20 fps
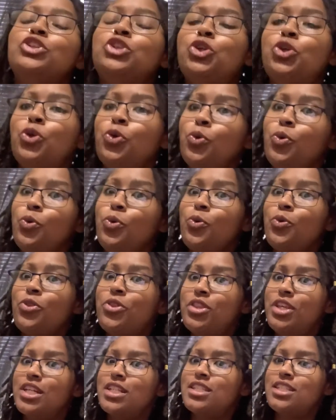to
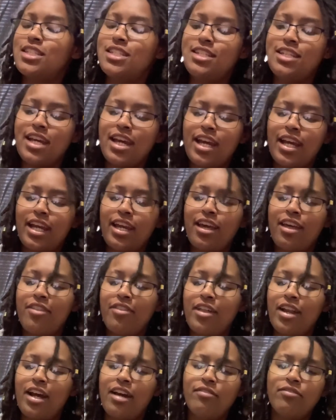this deck
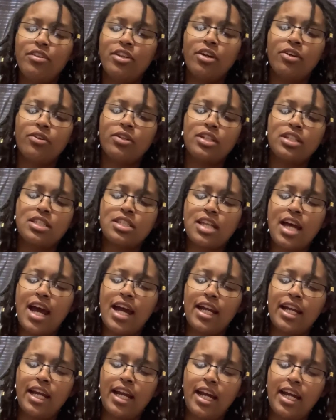that I've noticed, I
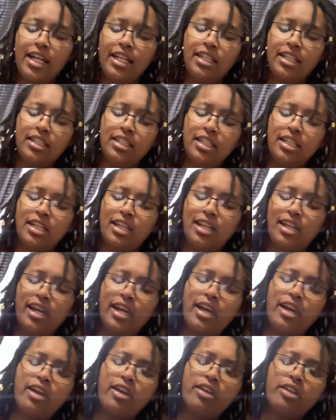kind of didn't
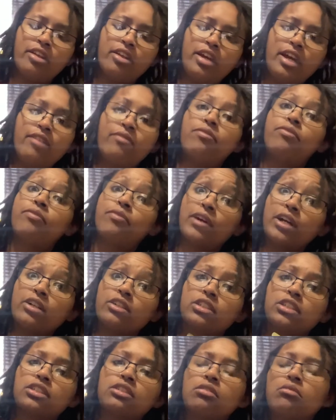like at
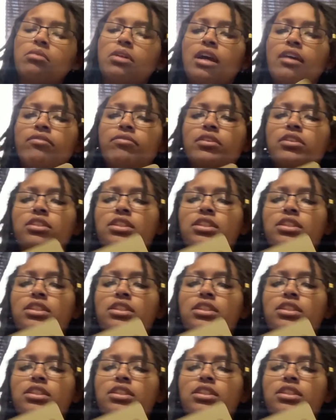first when I first